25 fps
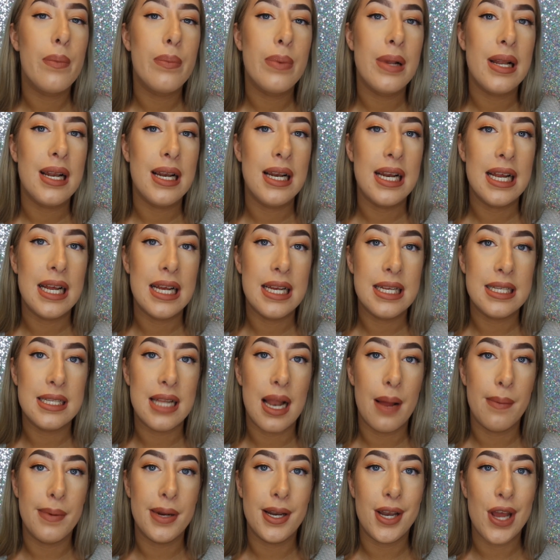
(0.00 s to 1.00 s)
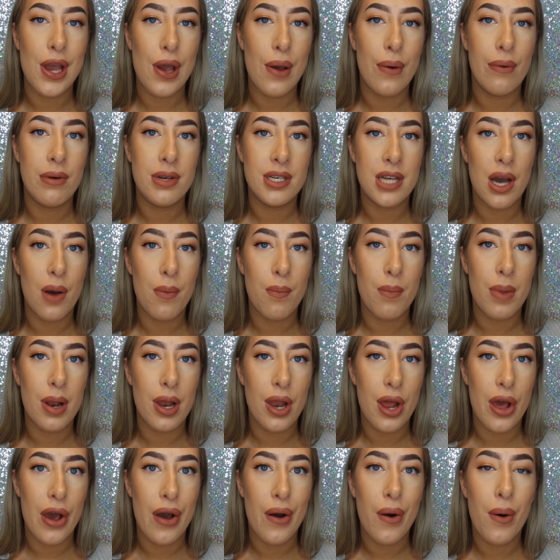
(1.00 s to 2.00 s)
please let me know down
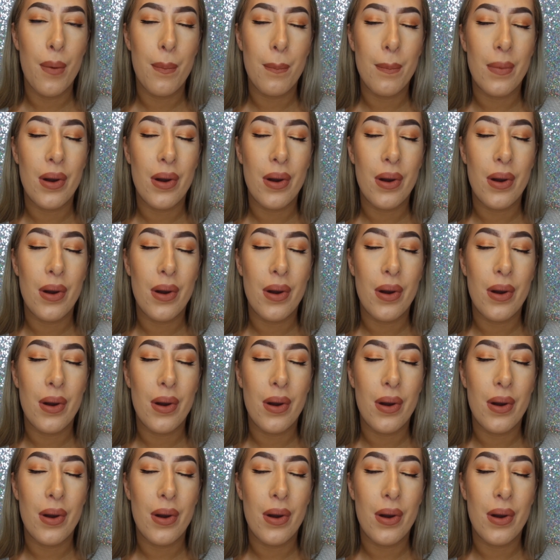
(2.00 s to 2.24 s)
below.